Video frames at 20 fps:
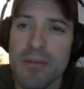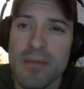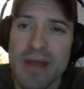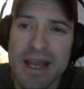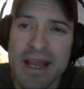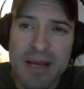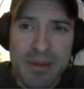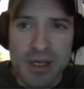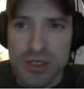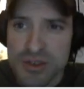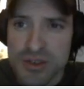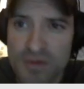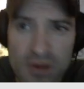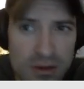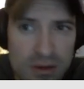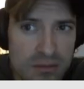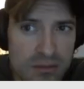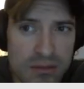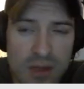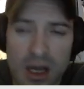It can be useful.
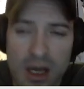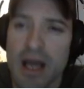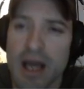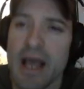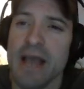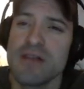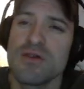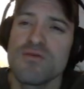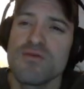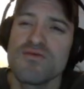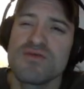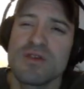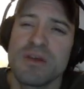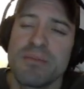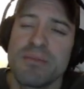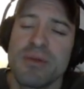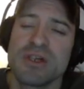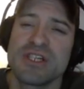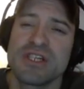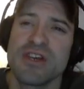I don't
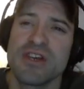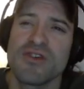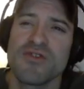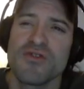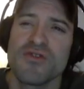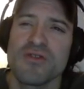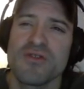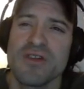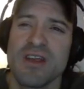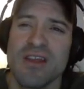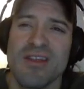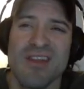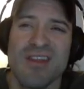particularly